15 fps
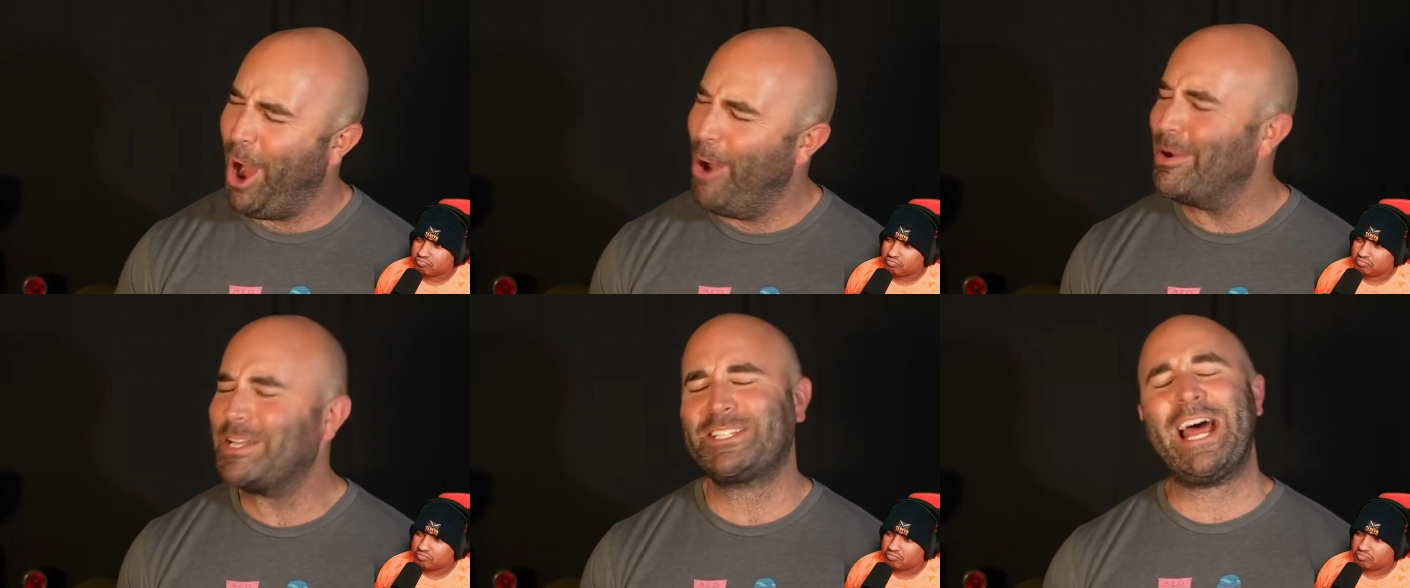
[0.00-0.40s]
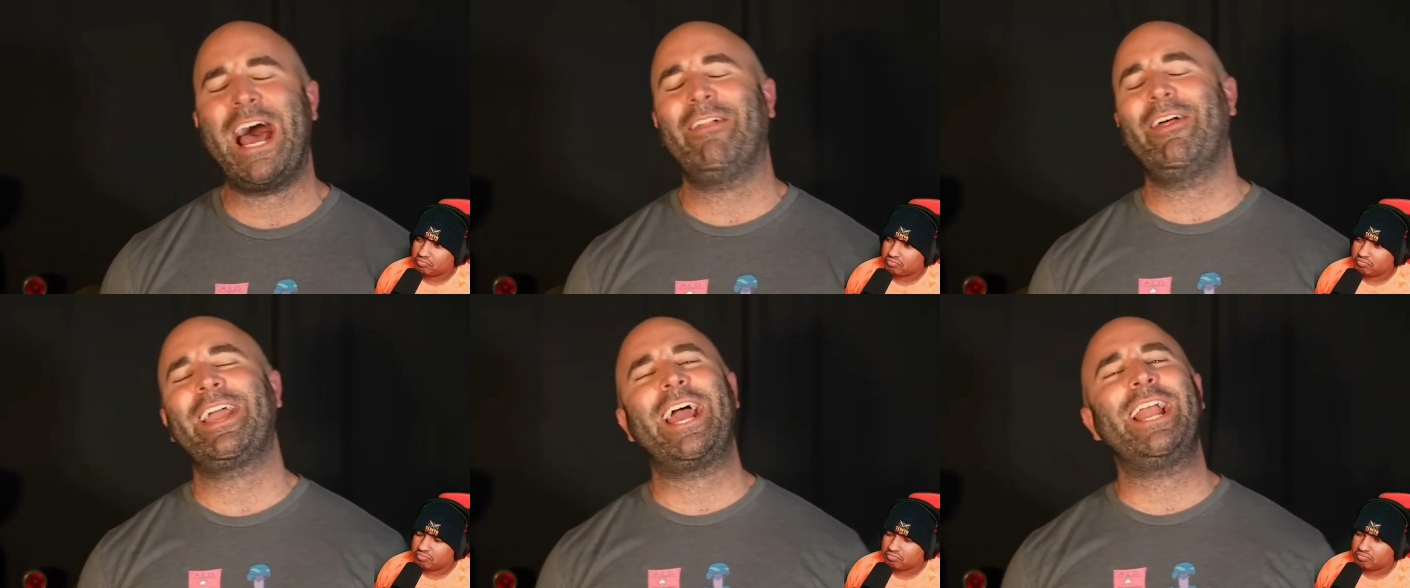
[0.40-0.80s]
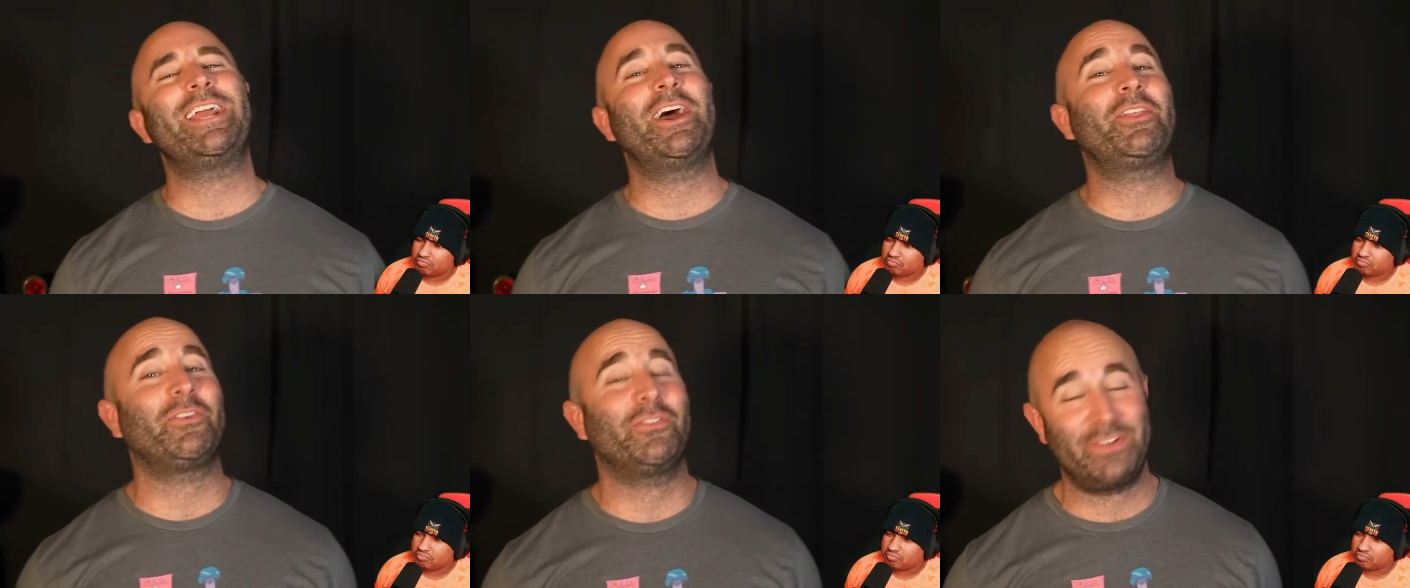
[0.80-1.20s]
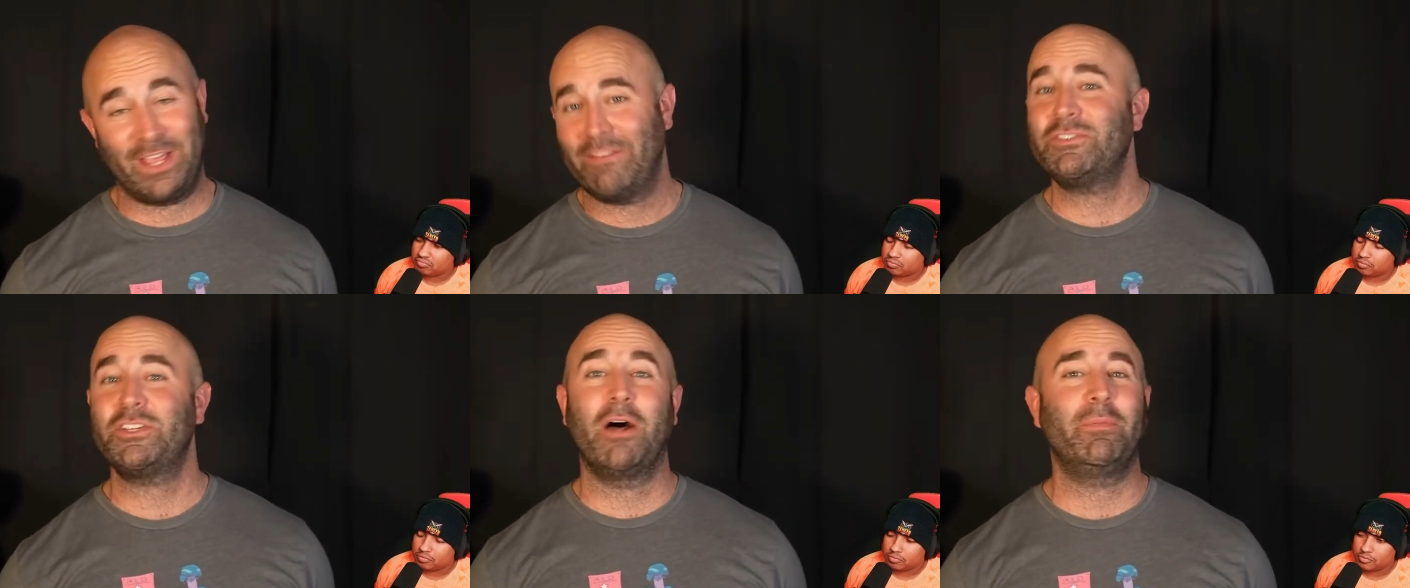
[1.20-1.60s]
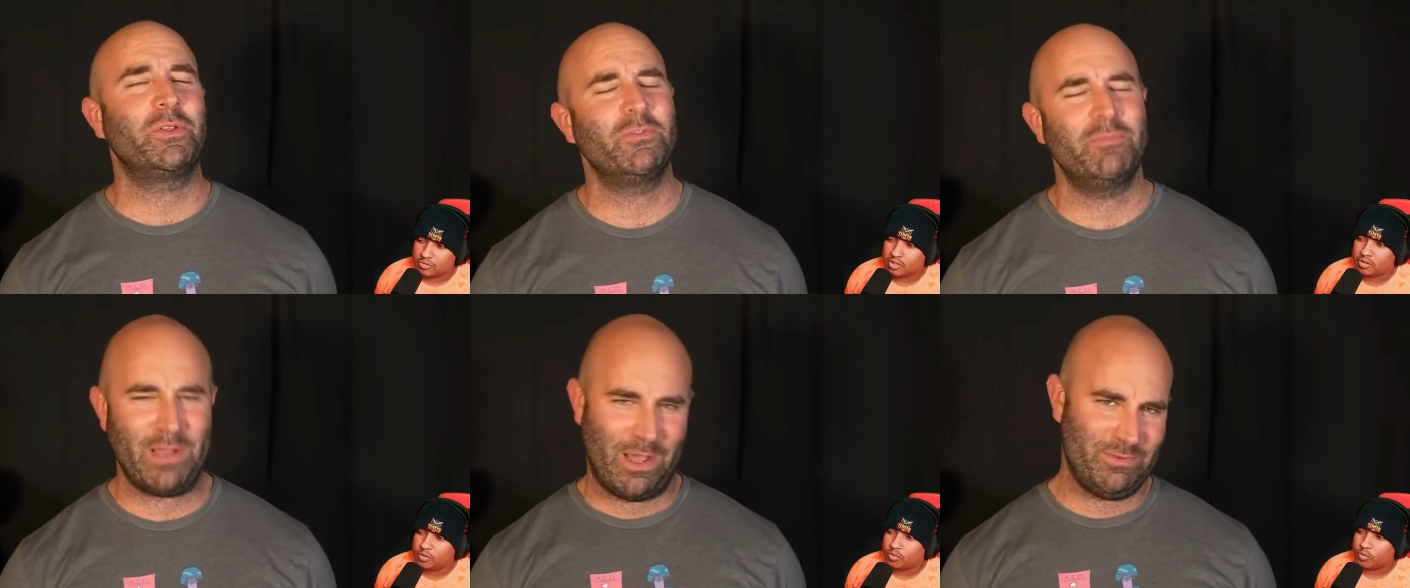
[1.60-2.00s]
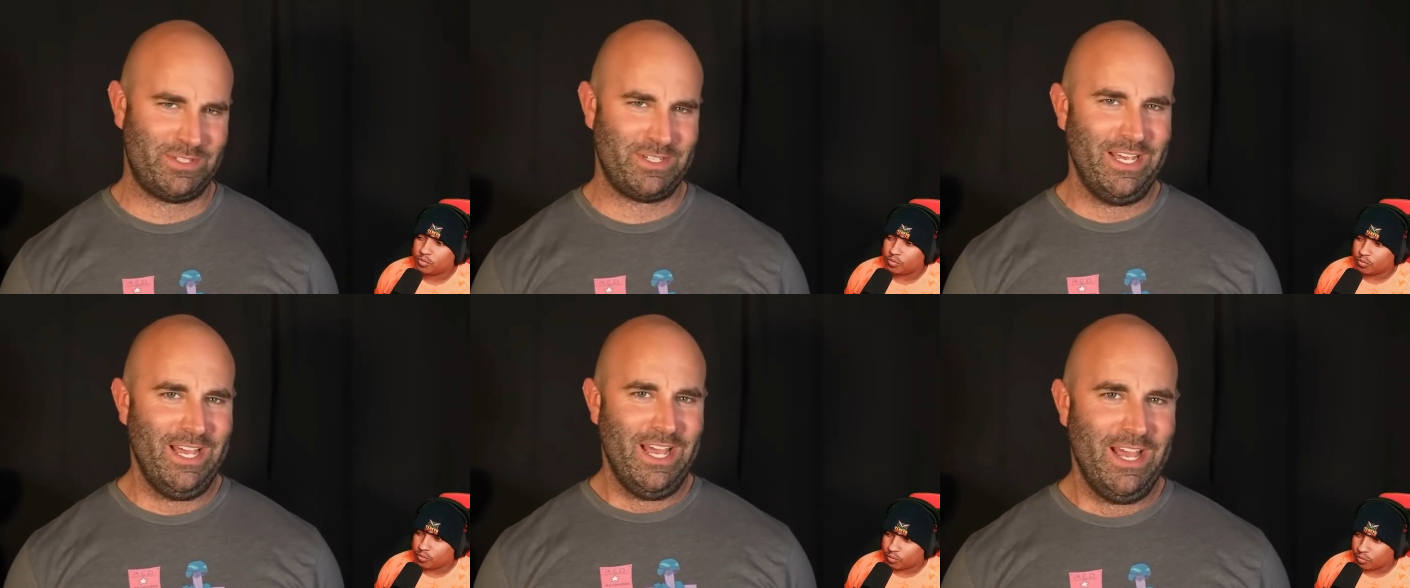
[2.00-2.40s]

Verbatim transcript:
Speaker 1: oh, it's not like any other VFW post.